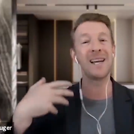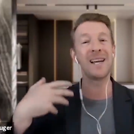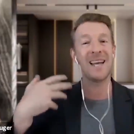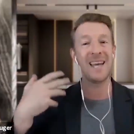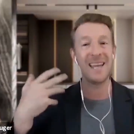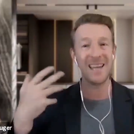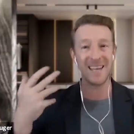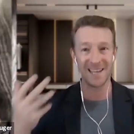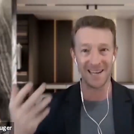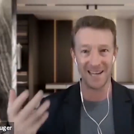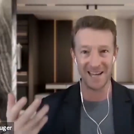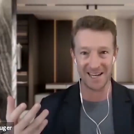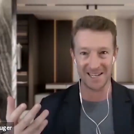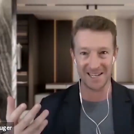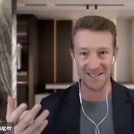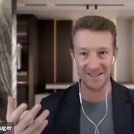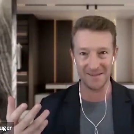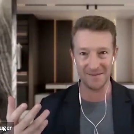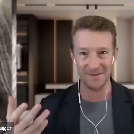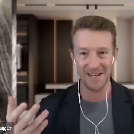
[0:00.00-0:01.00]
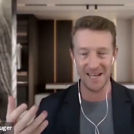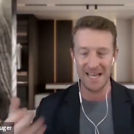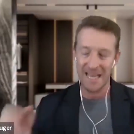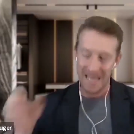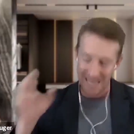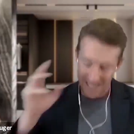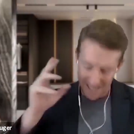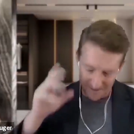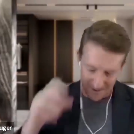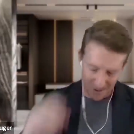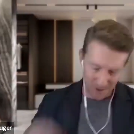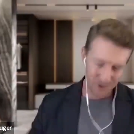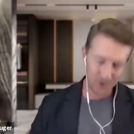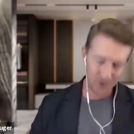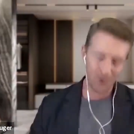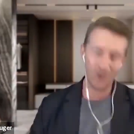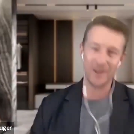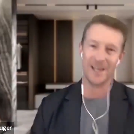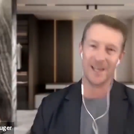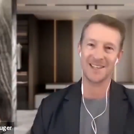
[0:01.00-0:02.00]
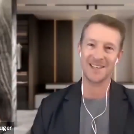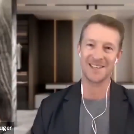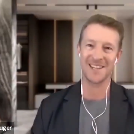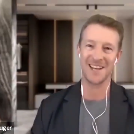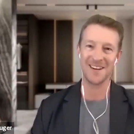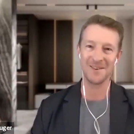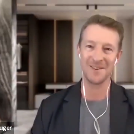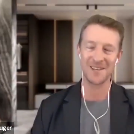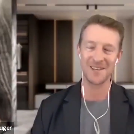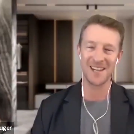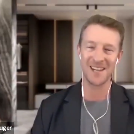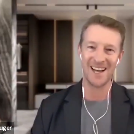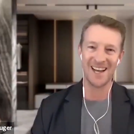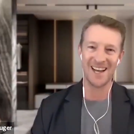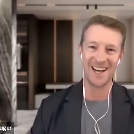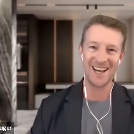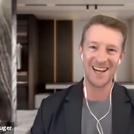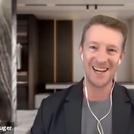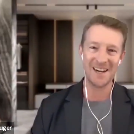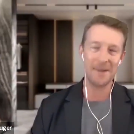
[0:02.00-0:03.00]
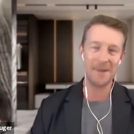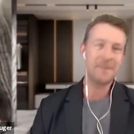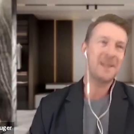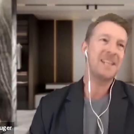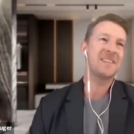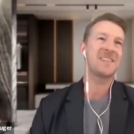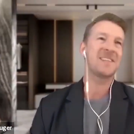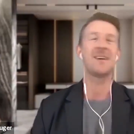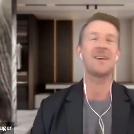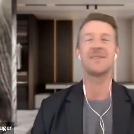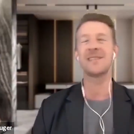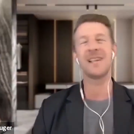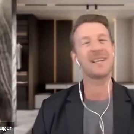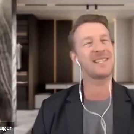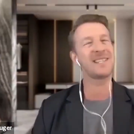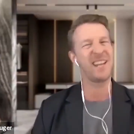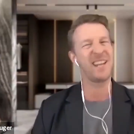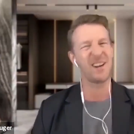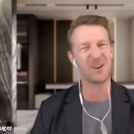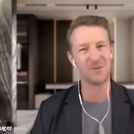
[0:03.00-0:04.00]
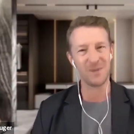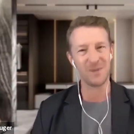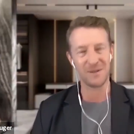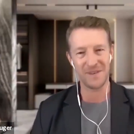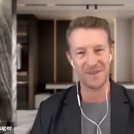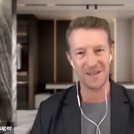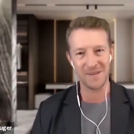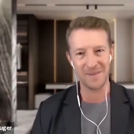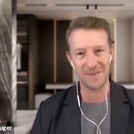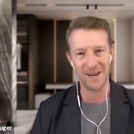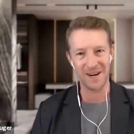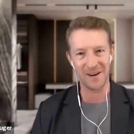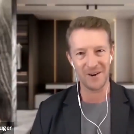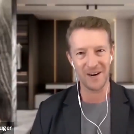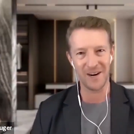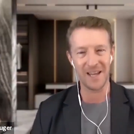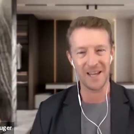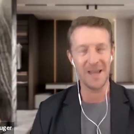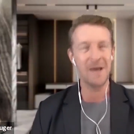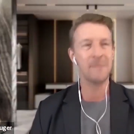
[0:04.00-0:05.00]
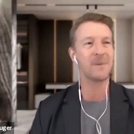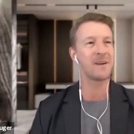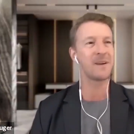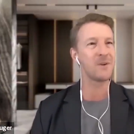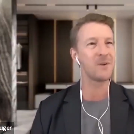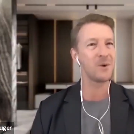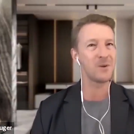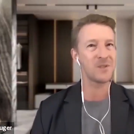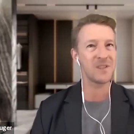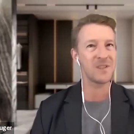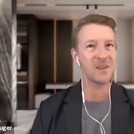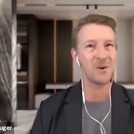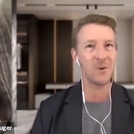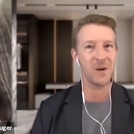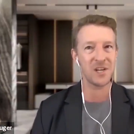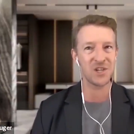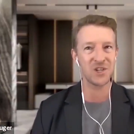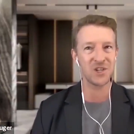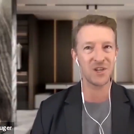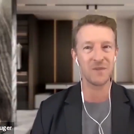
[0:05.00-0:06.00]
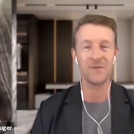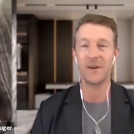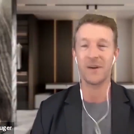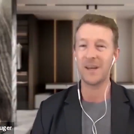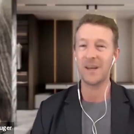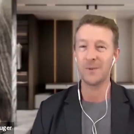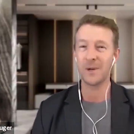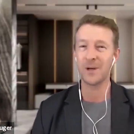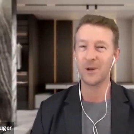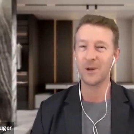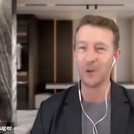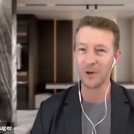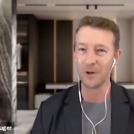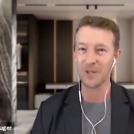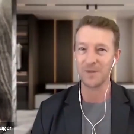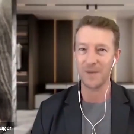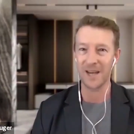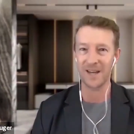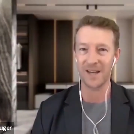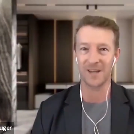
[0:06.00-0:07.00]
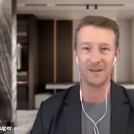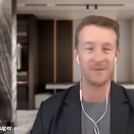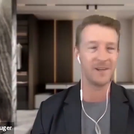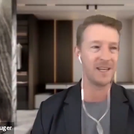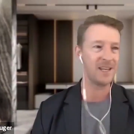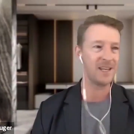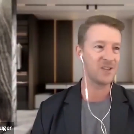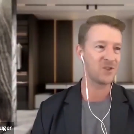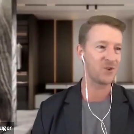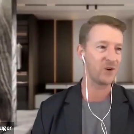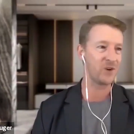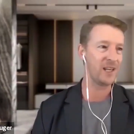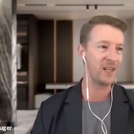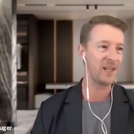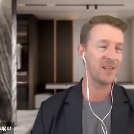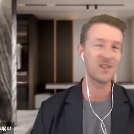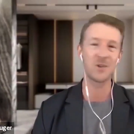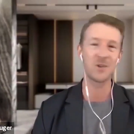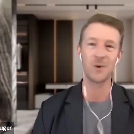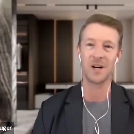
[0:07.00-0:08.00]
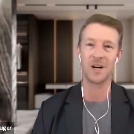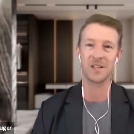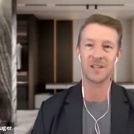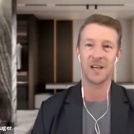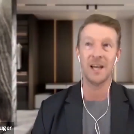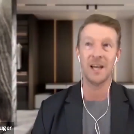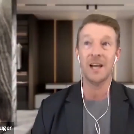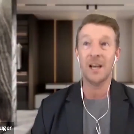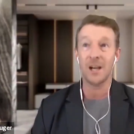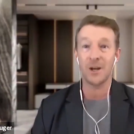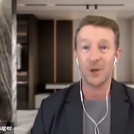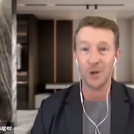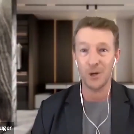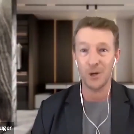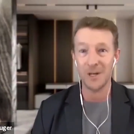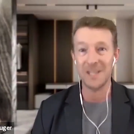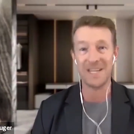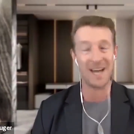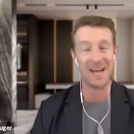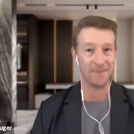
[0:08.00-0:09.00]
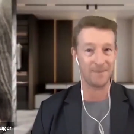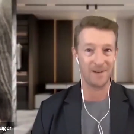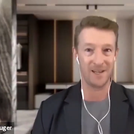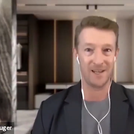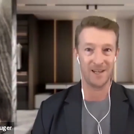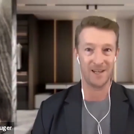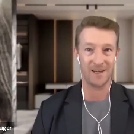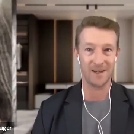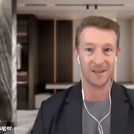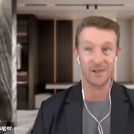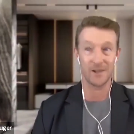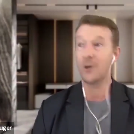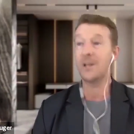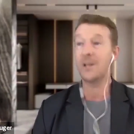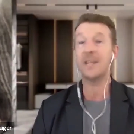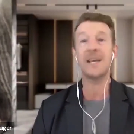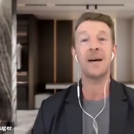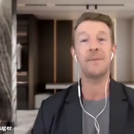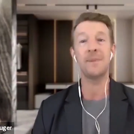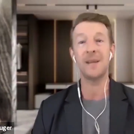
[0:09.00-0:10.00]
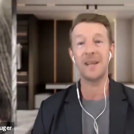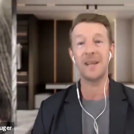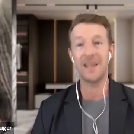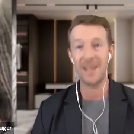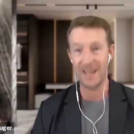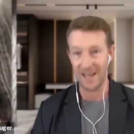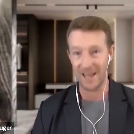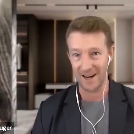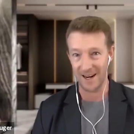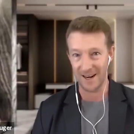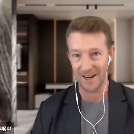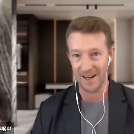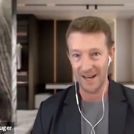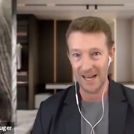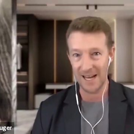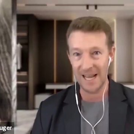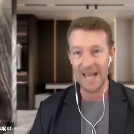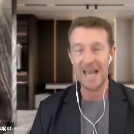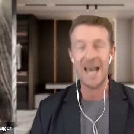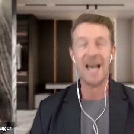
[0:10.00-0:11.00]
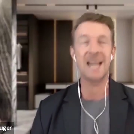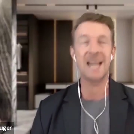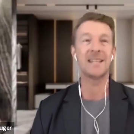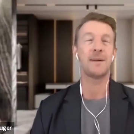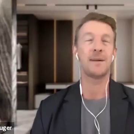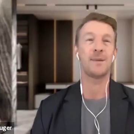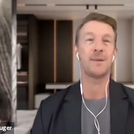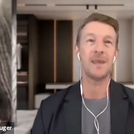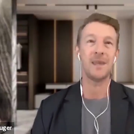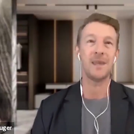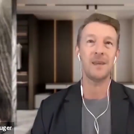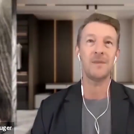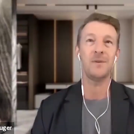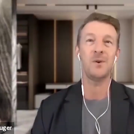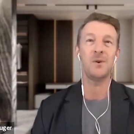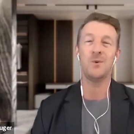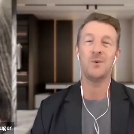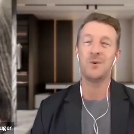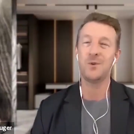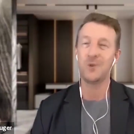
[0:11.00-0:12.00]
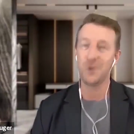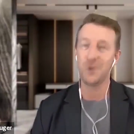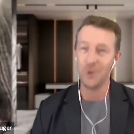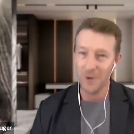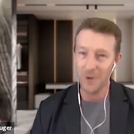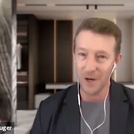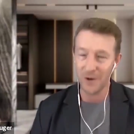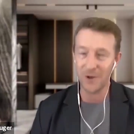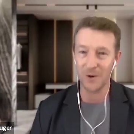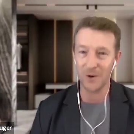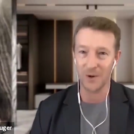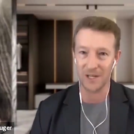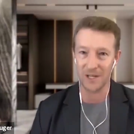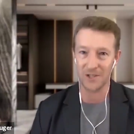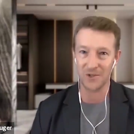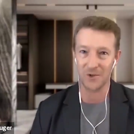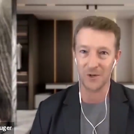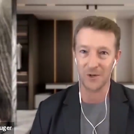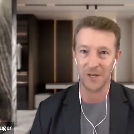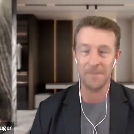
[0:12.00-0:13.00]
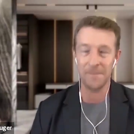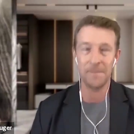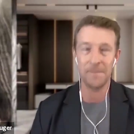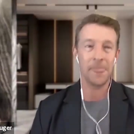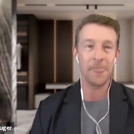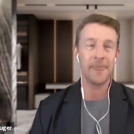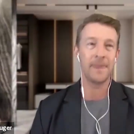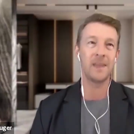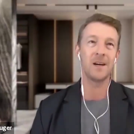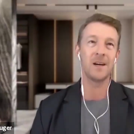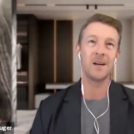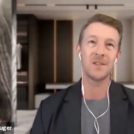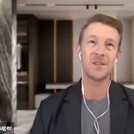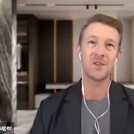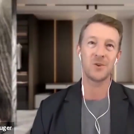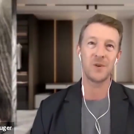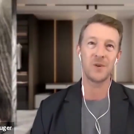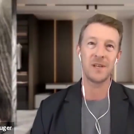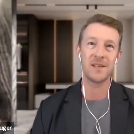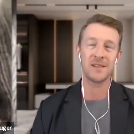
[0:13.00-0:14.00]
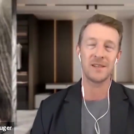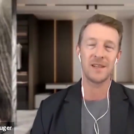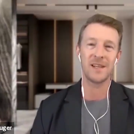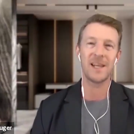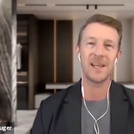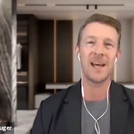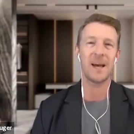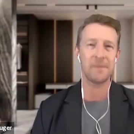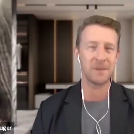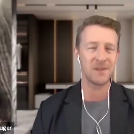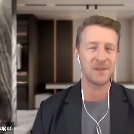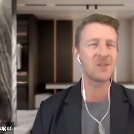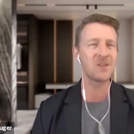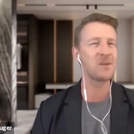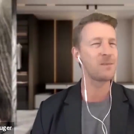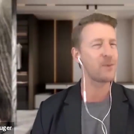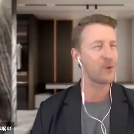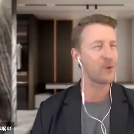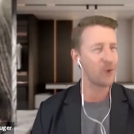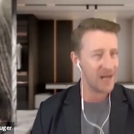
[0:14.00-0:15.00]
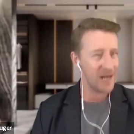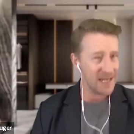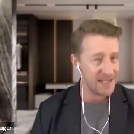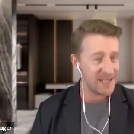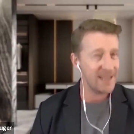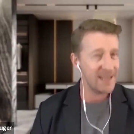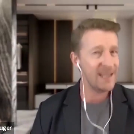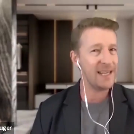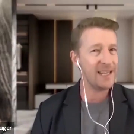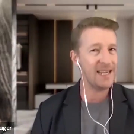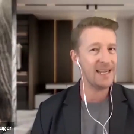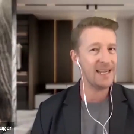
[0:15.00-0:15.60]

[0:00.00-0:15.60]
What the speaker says: by a collective? Now, of course, all that sounds, it sounds like terrible fear-mongering. But of course, the question for anyone who looks back over history is to ask, could it happen here? Could it happen again? And I think if you do know your history, the answer is it happens surprisingly